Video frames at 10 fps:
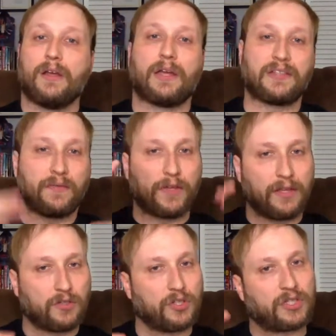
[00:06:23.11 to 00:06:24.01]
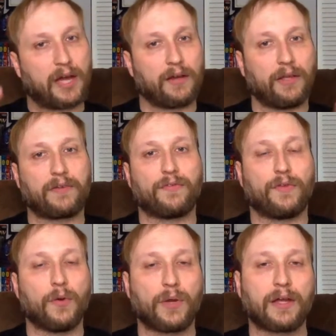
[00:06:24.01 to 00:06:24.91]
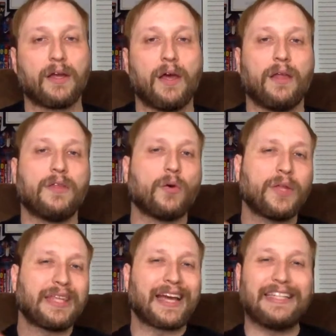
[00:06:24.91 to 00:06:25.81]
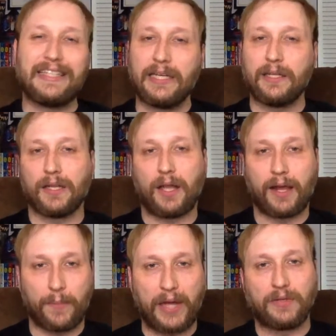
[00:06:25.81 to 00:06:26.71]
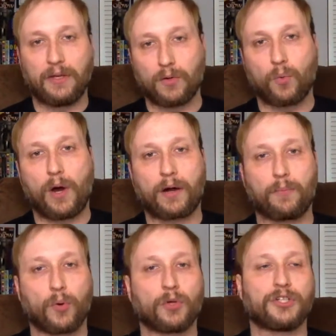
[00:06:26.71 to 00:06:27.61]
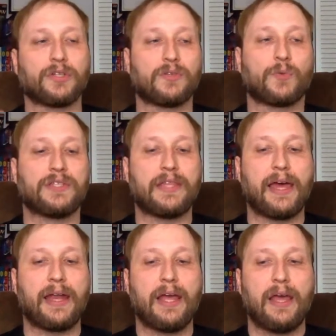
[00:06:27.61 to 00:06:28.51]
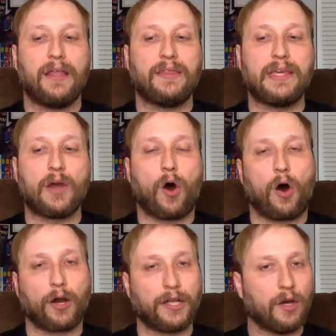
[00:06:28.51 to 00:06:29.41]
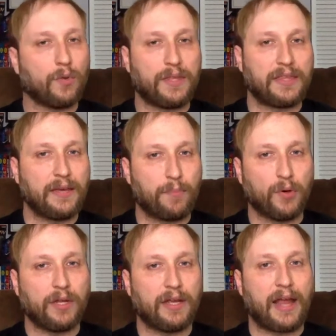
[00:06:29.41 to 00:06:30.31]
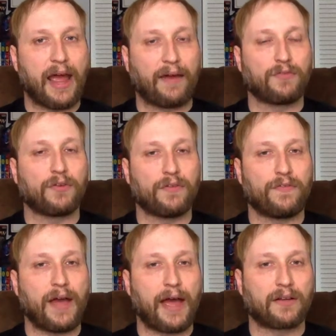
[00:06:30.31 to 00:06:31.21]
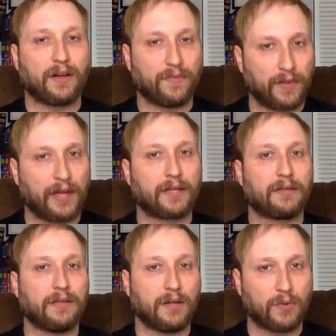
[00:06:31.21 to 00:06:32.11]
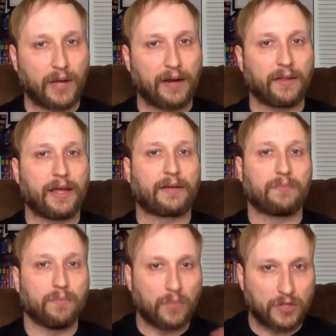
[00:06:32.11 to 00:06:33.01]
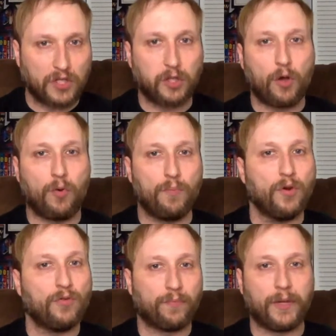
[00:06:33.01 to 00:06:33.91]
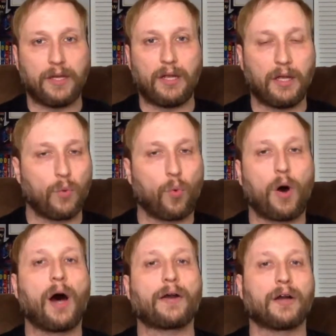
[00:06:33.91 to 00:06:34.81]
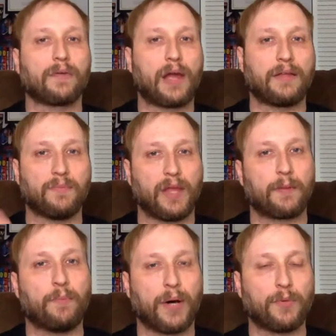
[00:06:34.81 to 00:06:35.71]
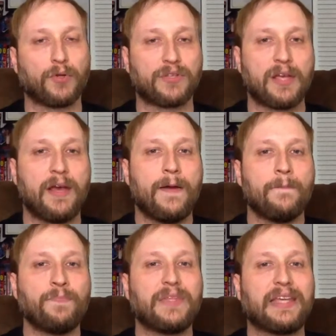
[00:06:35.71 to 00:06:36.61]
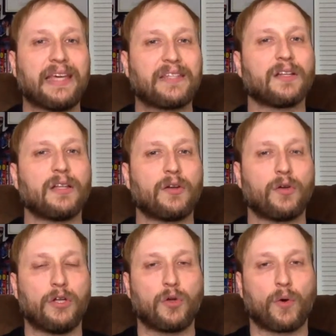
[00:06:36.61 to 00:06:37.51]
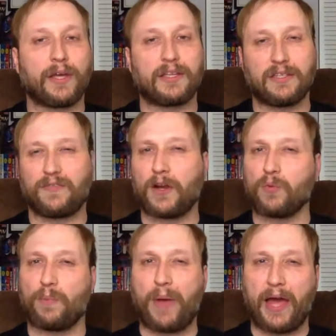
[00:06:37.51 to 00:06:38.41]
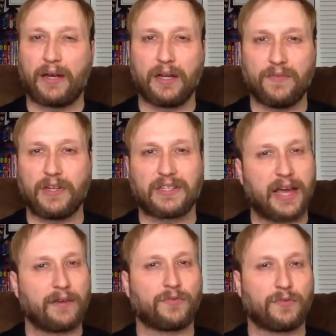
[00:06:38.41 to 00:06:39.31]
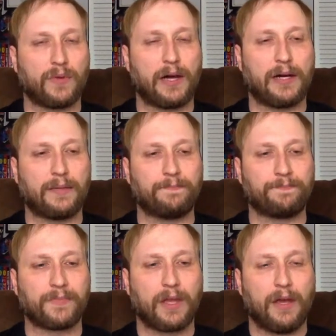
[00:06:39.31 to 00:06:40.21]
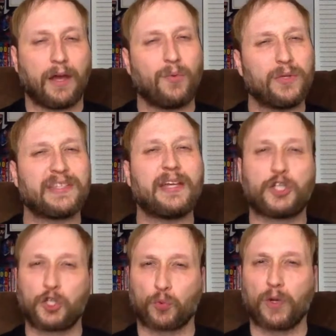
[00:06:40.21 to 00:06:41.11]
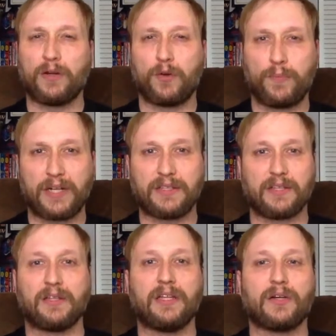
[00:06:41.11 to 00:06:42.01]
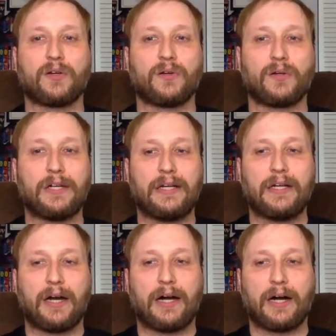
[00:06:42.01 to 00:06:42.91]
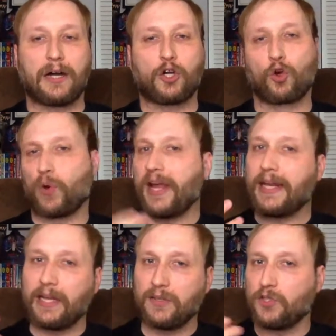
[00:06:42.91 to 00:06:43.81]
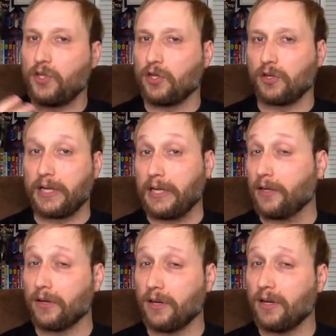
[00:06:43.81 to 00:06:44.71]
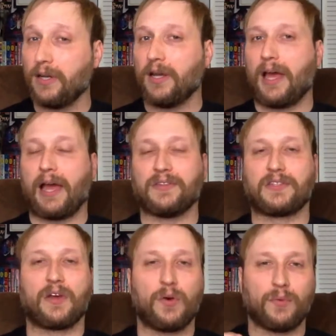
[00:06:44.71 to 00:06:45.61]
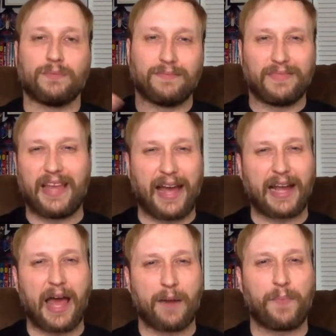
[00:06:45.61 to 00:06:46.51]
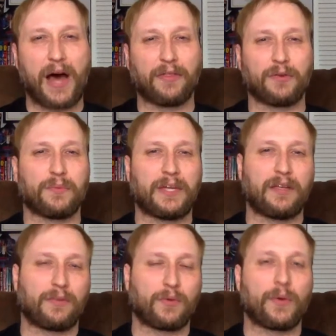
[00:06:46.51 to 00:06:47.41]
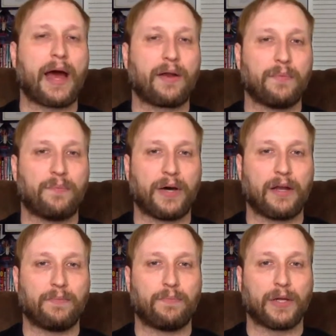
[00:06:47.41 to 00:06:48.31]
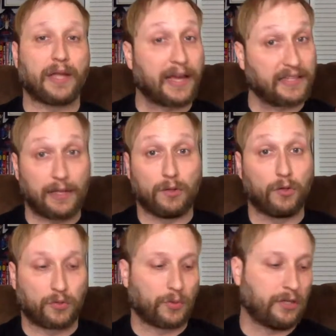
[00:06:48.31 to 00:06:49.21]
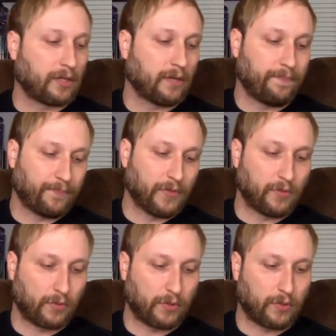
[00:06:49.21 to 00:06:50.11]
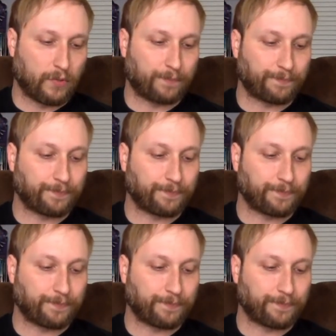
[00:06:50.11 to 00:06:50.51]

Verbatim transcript: As everything's just kind of like floating. The only thing I didn't like about the underwater portions was that the audio that they put in after the fact of like, you know, kind of like slow movement in water and like bubbles gets a little annoying because it's very repetitive and it's kind of um, I don't want to say shrill, but it's a little uh, grating to your ear, and so that kind of bothered me throughout it. But but like I said, looked really good. It's really cool.